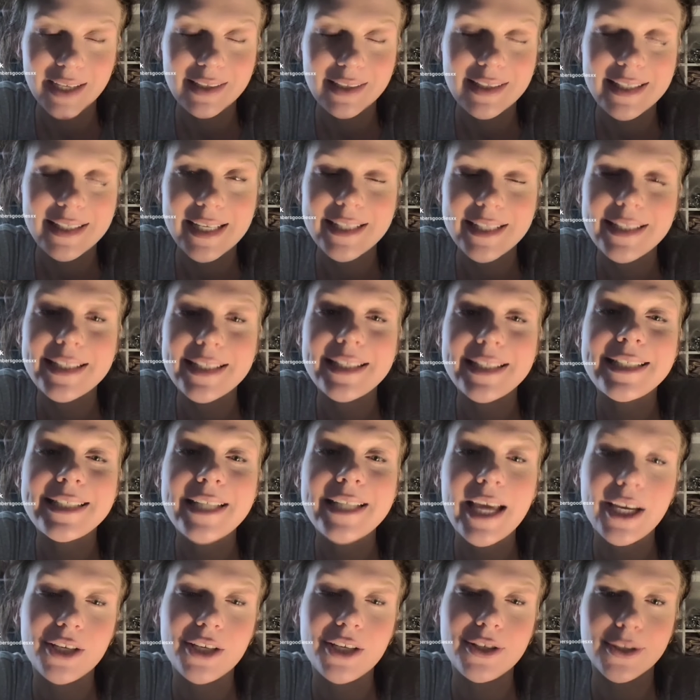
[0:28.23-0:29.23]

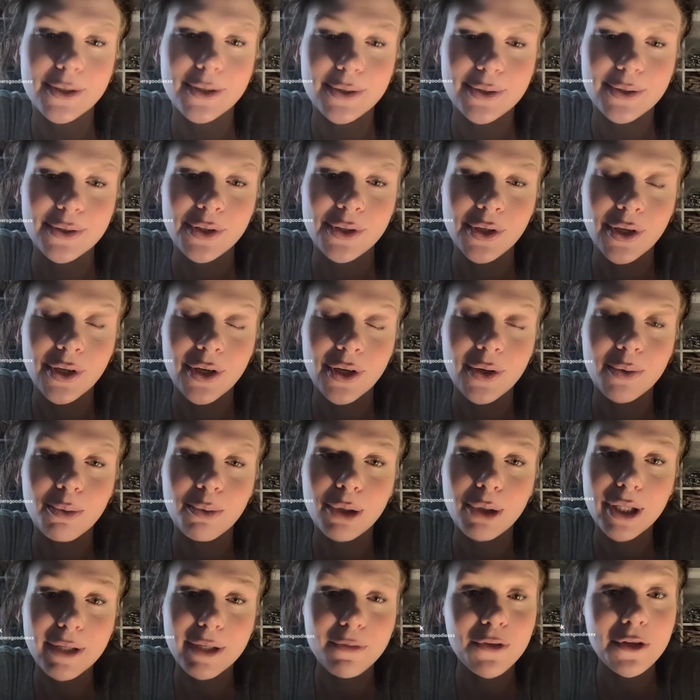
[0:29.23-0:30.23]
Sensational.
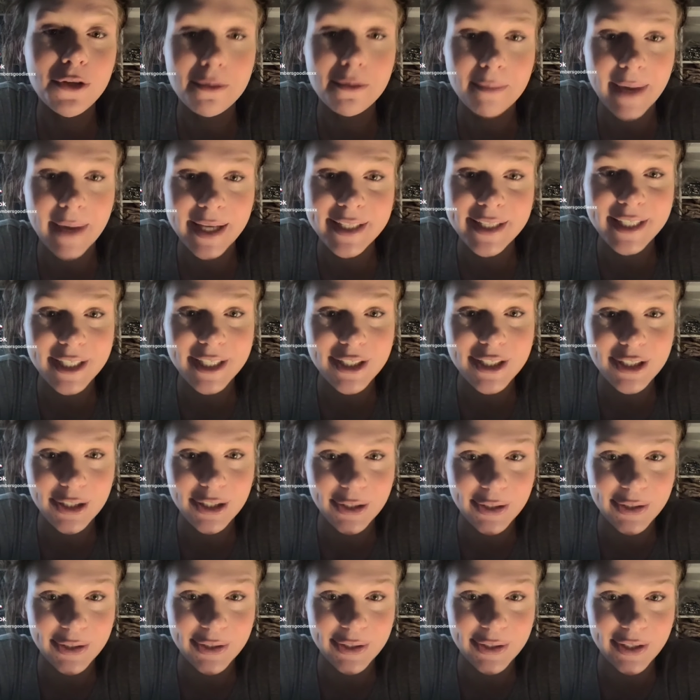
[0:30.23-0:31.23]
Well, if you message
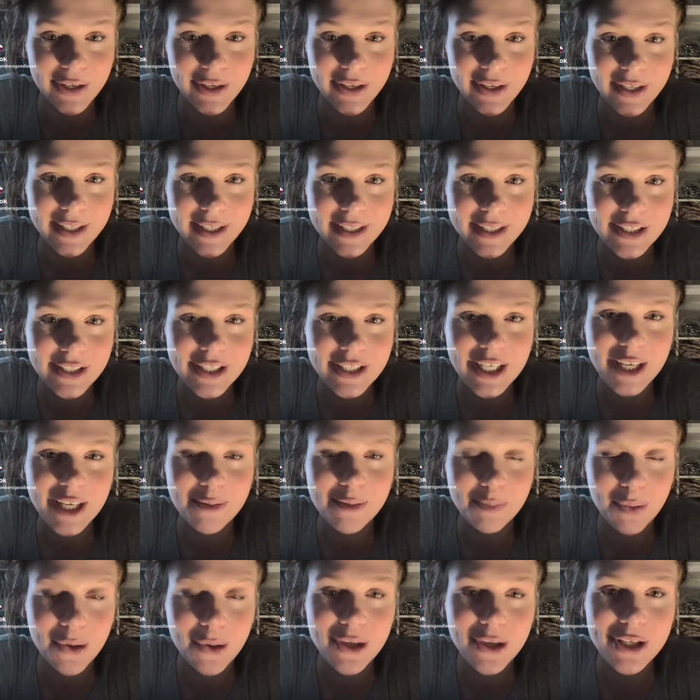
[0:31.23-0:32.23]
Lou, she
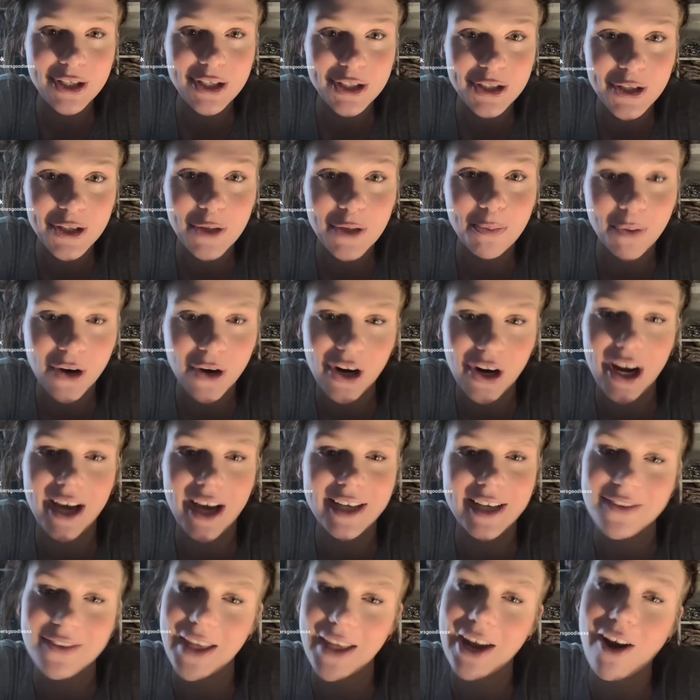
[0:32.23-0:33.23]
can point you to the
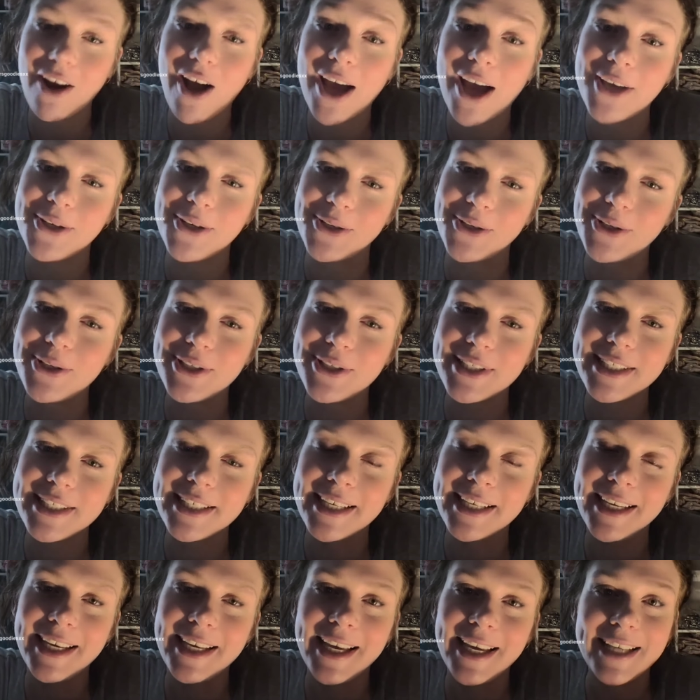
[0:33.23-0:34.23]
product that I use.
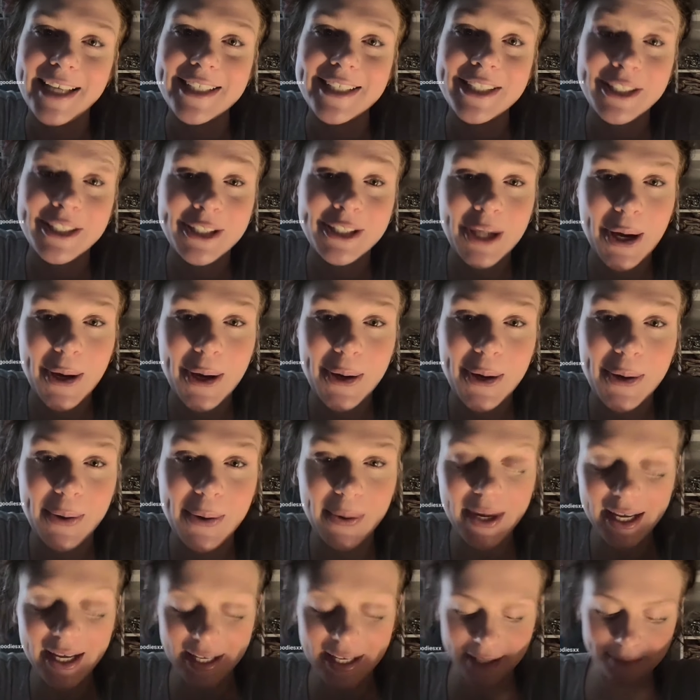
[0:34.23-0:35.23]

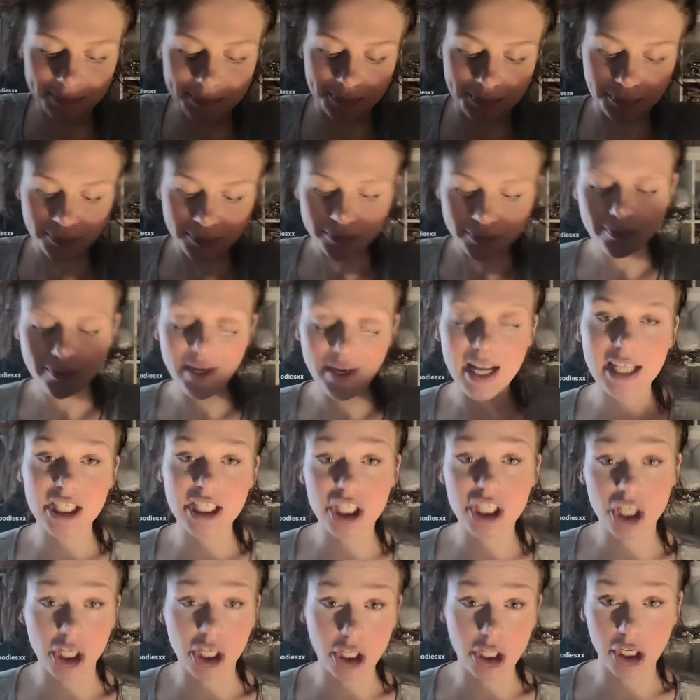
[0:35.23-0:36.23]
So,
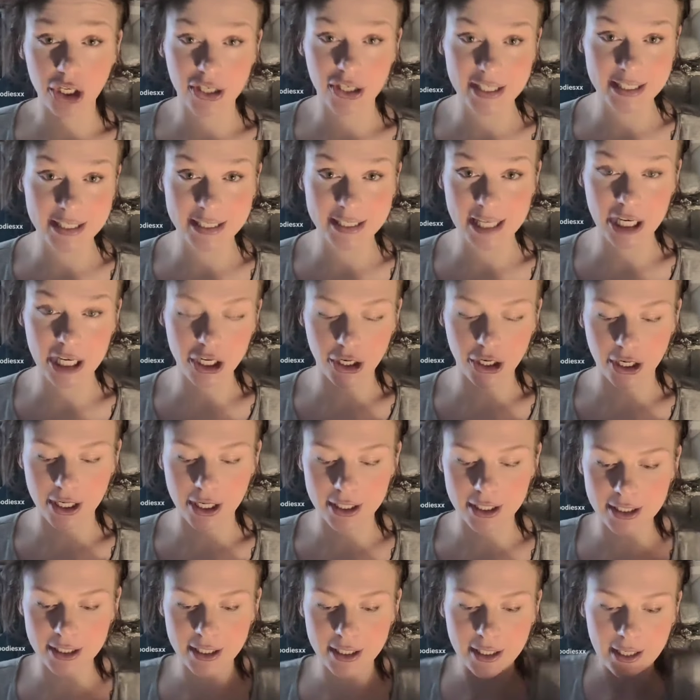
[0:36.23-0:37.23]
it's no longer a
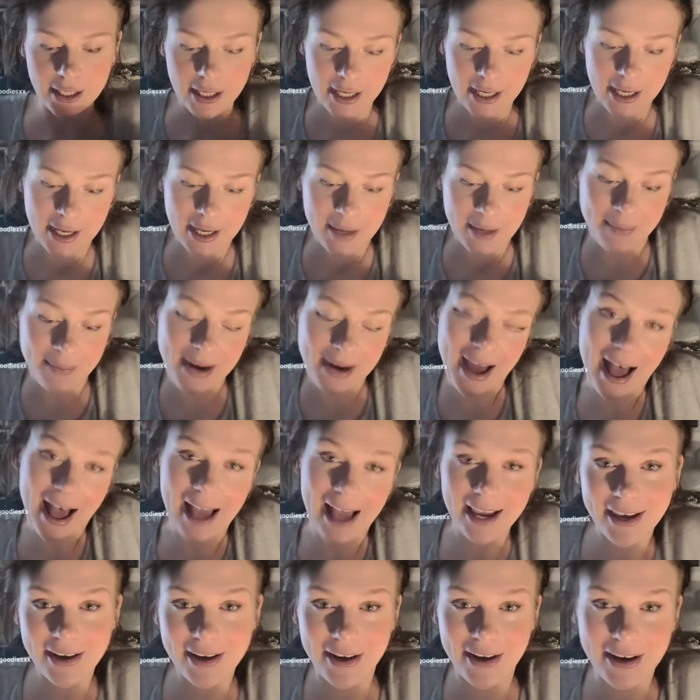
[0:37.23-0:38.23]
secret. But
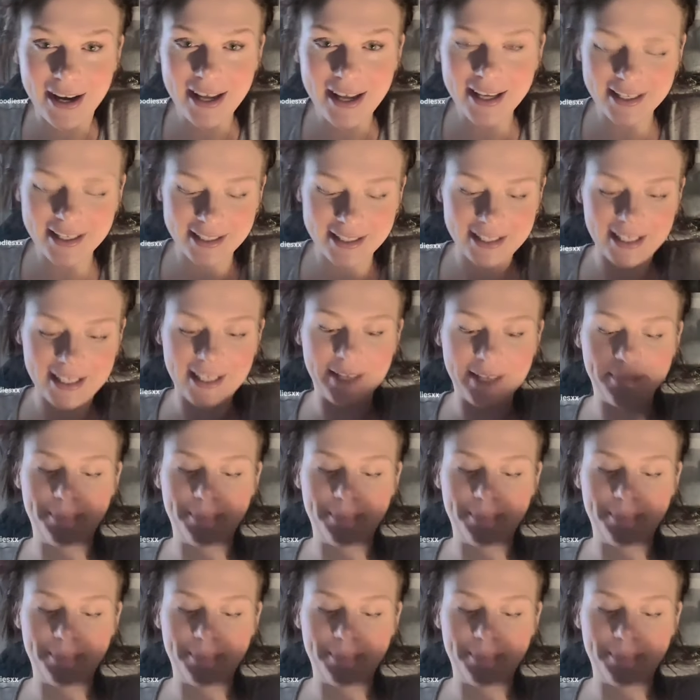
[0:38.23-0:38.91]
I got